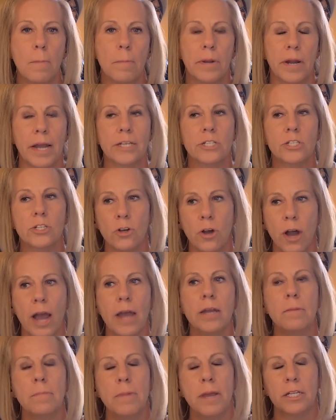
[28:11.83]
But I
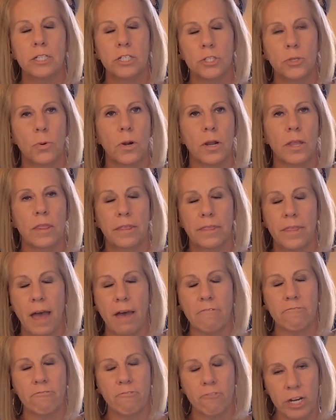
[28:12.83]
try to make sure
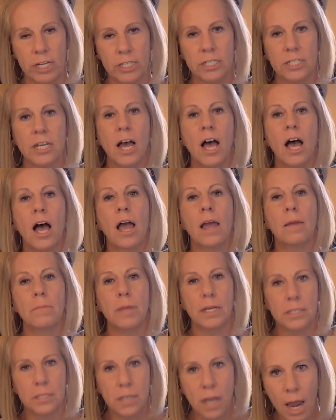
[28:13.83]
that friend time,
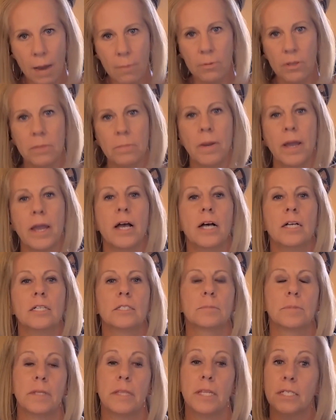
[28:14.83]
that time with my
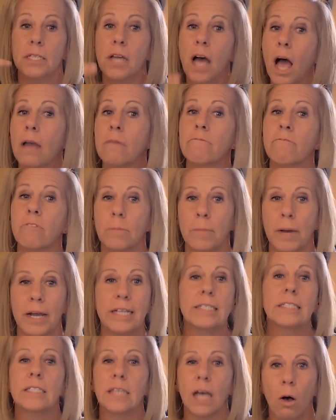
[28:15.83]
husband, the time for
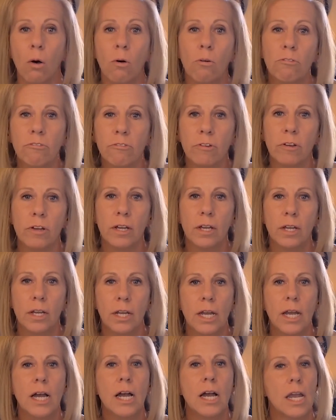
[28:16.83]
myself
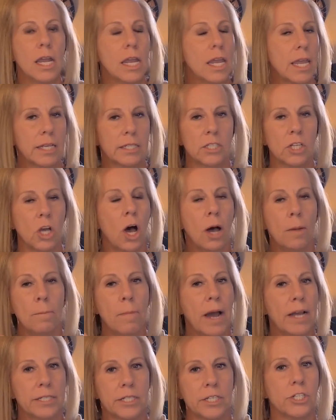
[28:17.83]
gets on
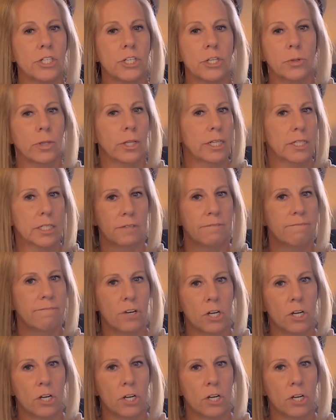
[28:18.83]
my to-do list